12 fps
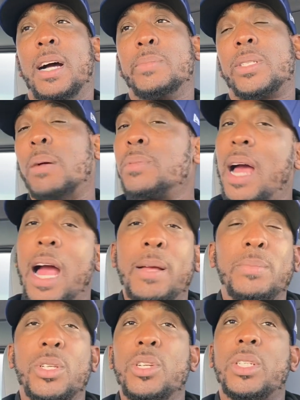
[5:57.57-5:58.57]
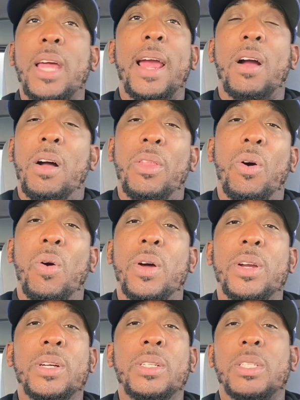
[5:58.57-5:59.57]
Sometimes when you take all the
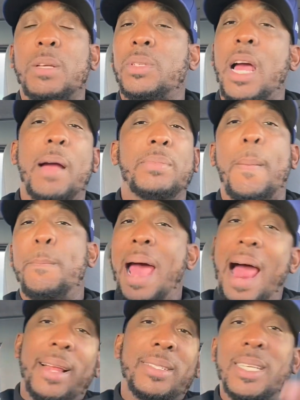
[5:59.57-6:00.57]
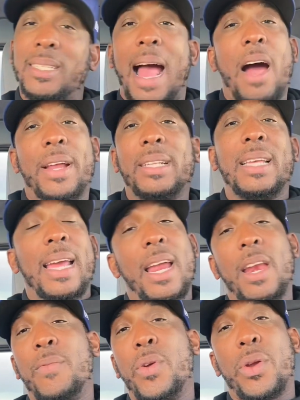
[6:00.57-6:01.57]
orders, sometimes it balances out at the
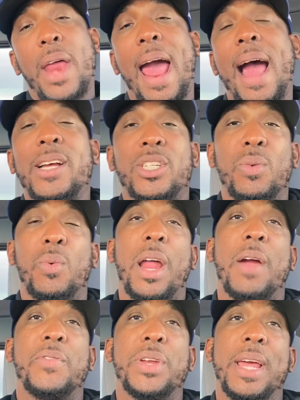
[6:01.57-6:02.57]
end of your dash or whatever it